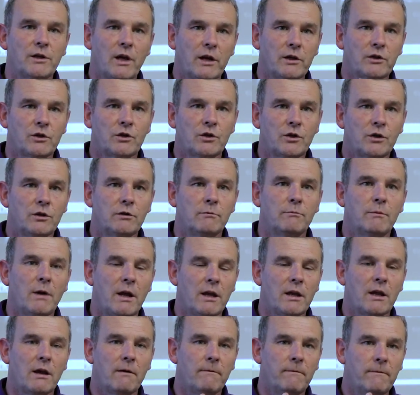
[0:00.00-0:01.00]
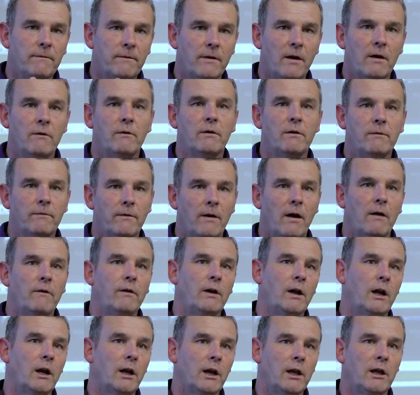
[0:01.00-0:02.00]
that should make a very
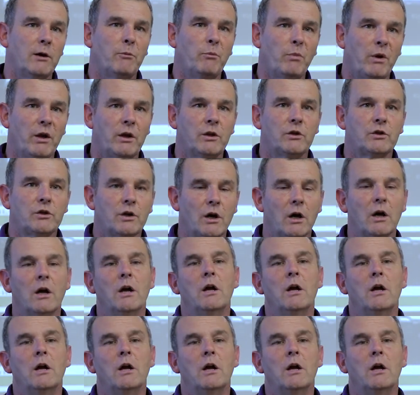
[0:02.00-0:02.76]
clear picture.